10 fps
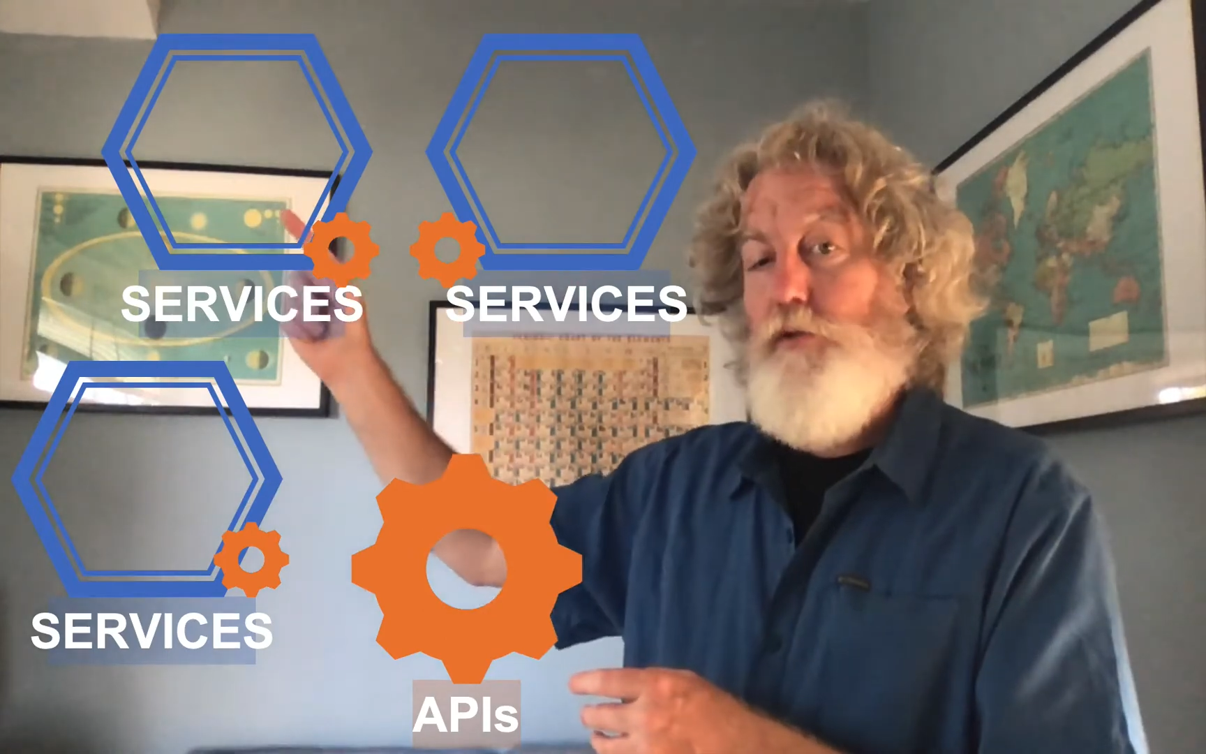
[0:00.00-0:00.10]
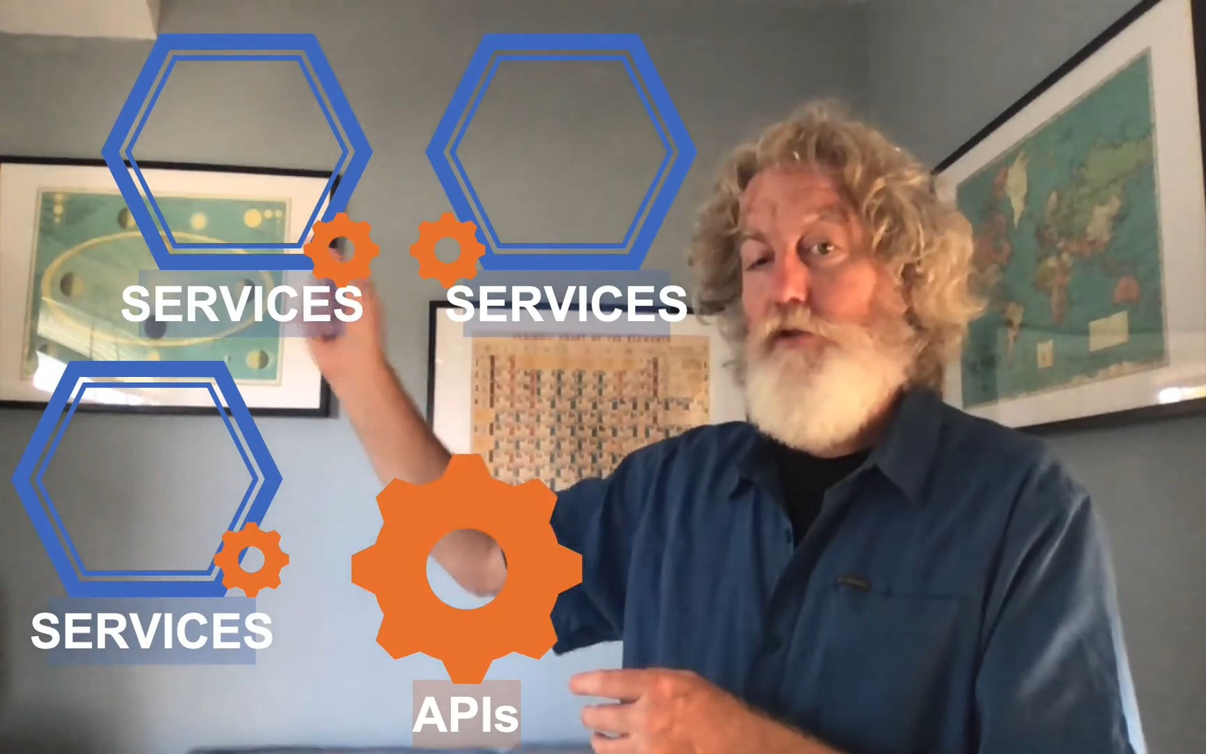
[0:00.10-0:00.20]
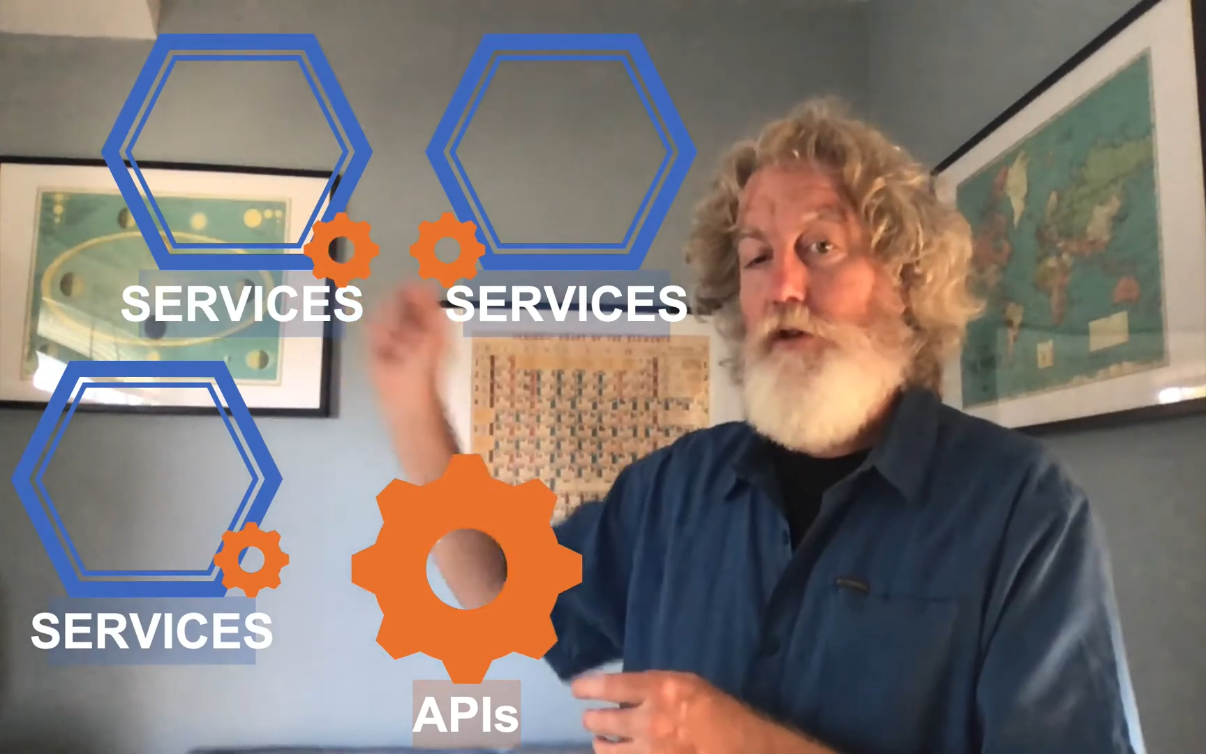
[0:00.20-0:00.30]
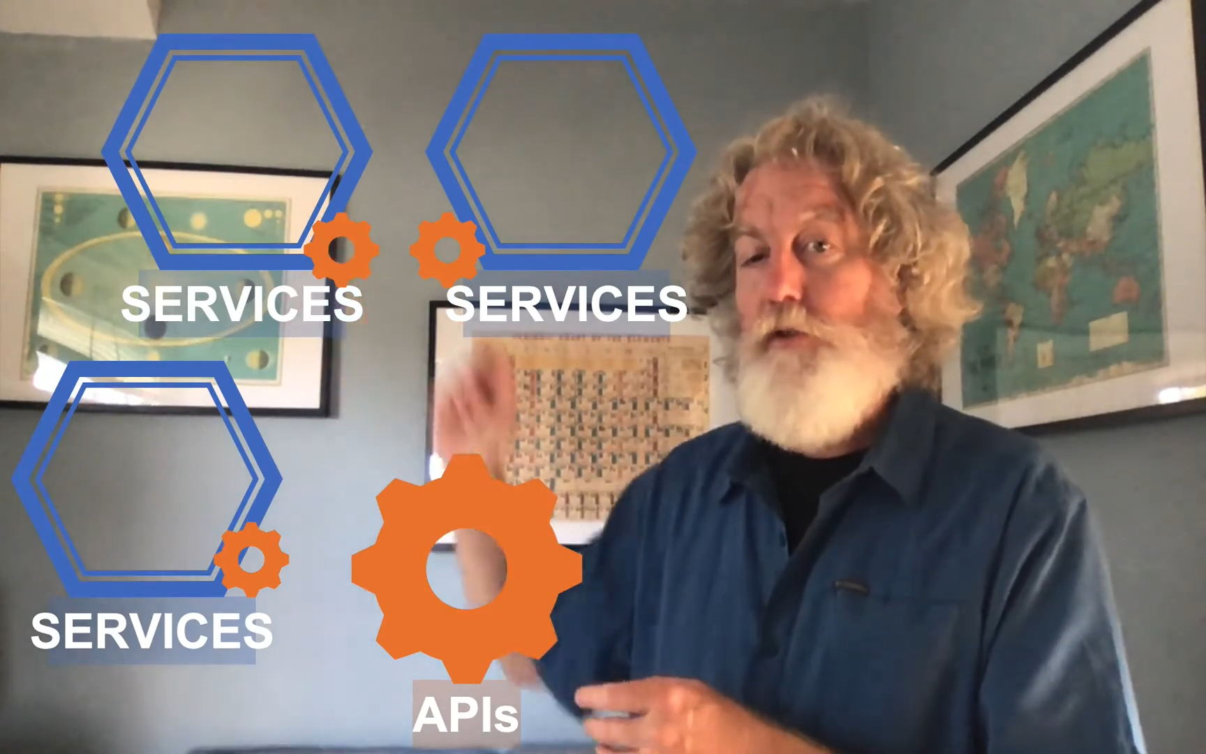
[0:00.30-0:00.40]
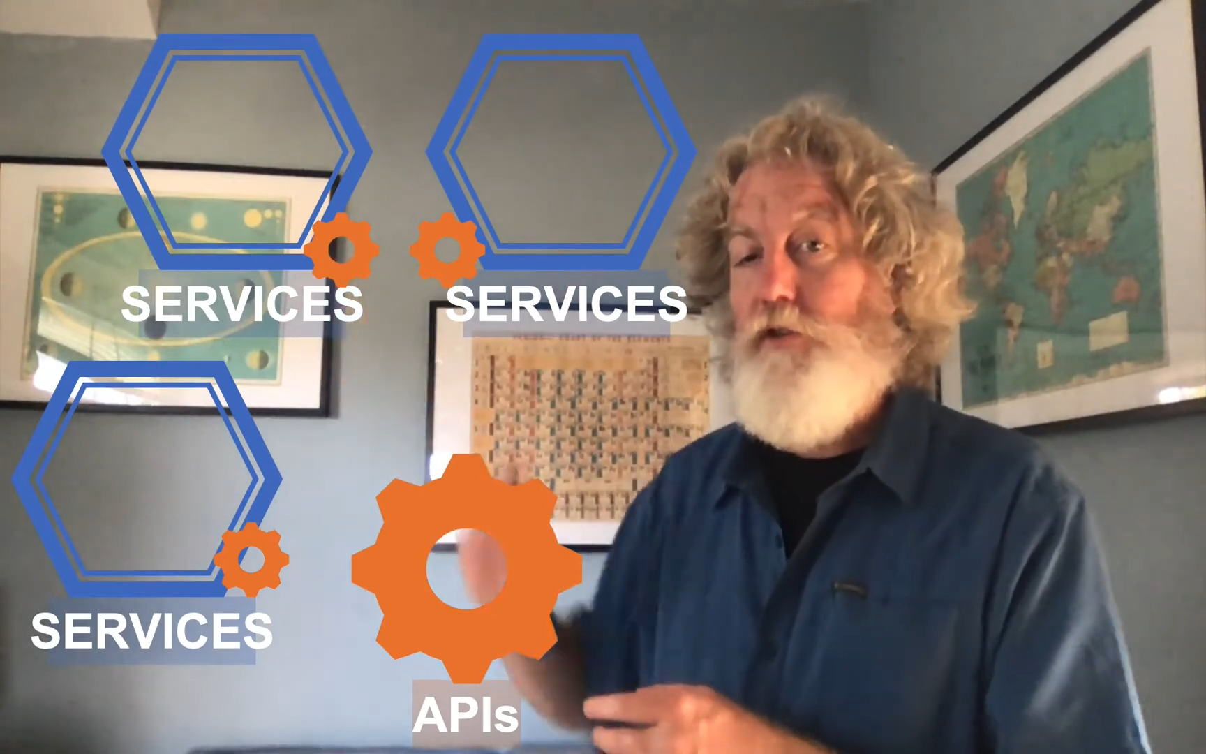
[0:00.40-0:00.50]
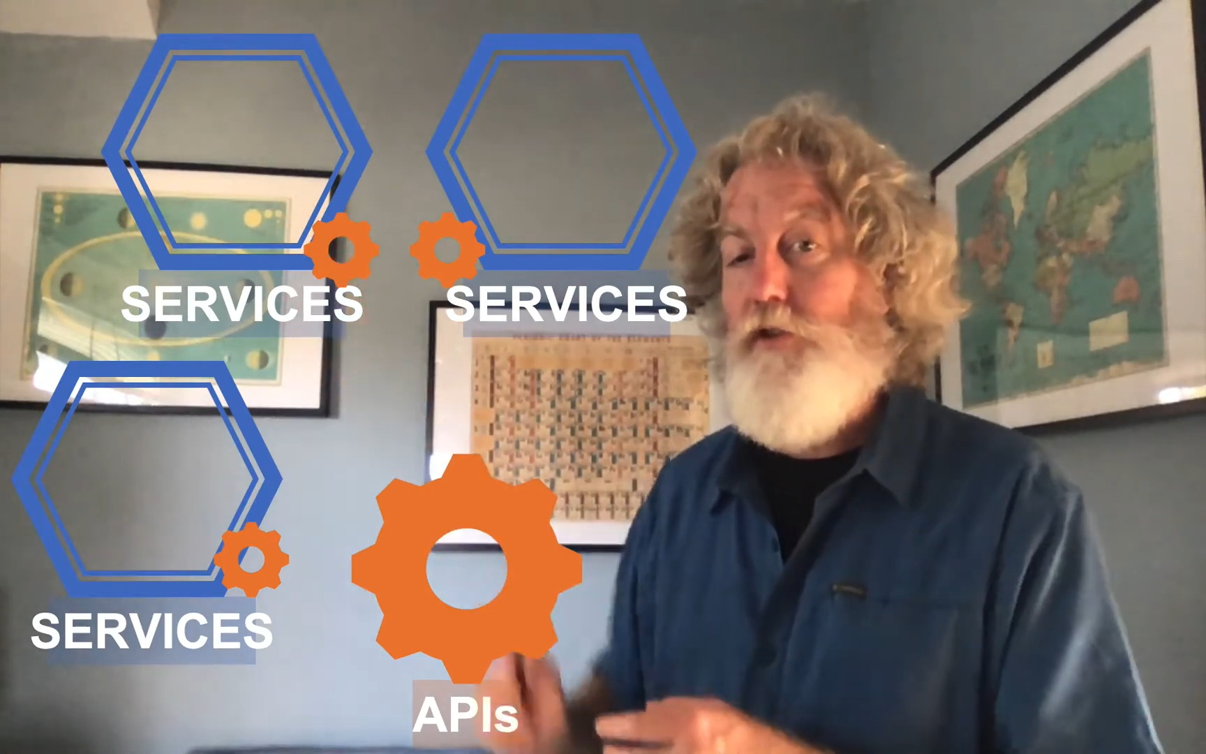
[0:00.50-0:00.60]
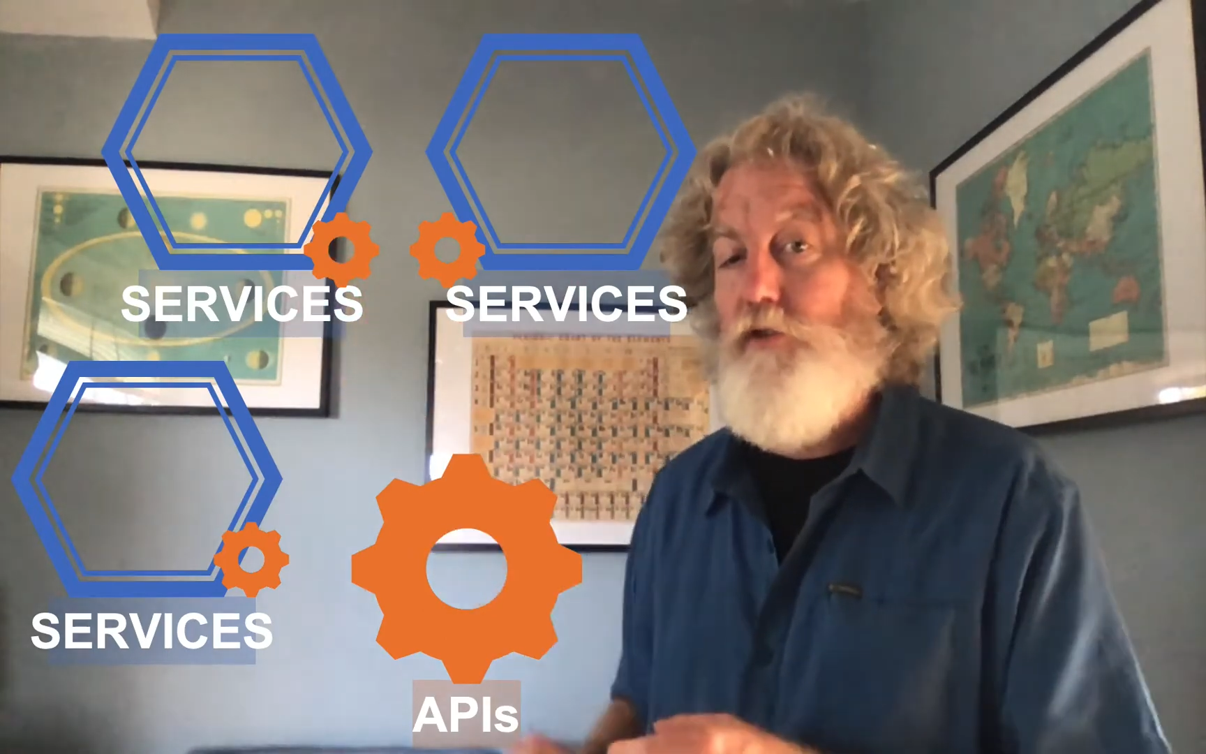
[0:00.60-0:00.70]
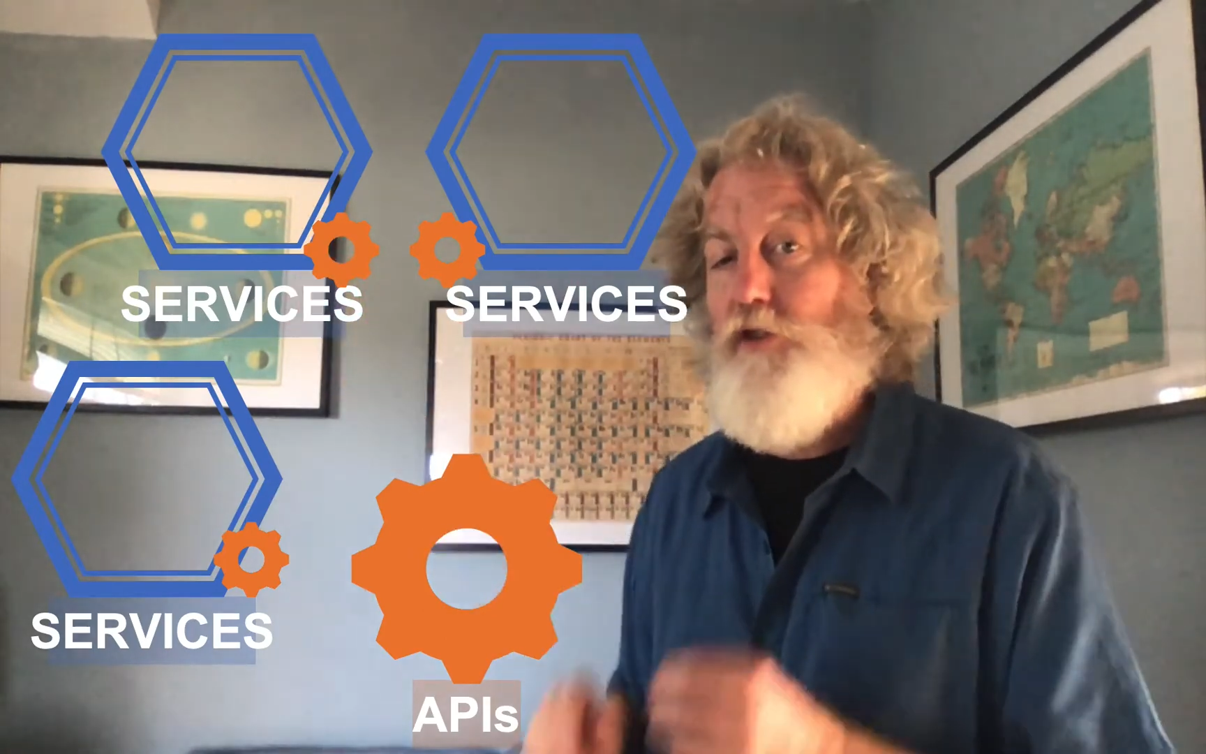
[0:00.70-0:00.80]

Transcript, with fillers: services